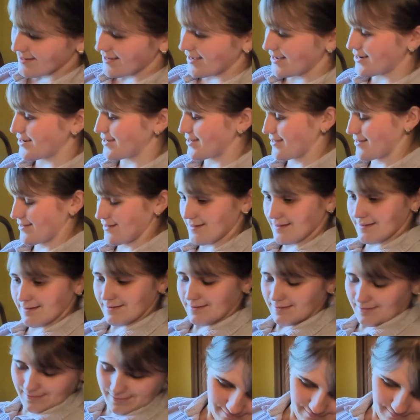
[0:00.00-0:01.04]
I
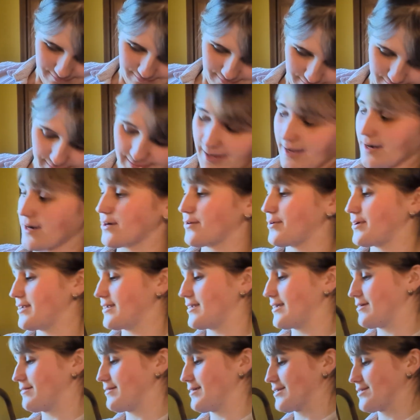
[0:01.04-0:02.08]
don't know what it
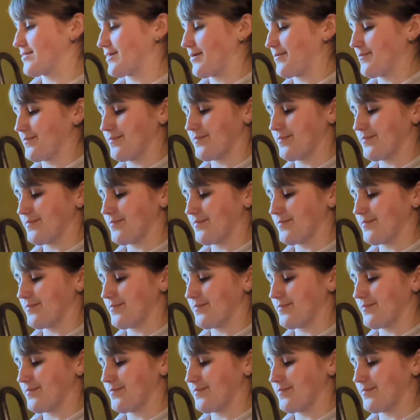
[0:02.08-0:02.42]
did. That's okay.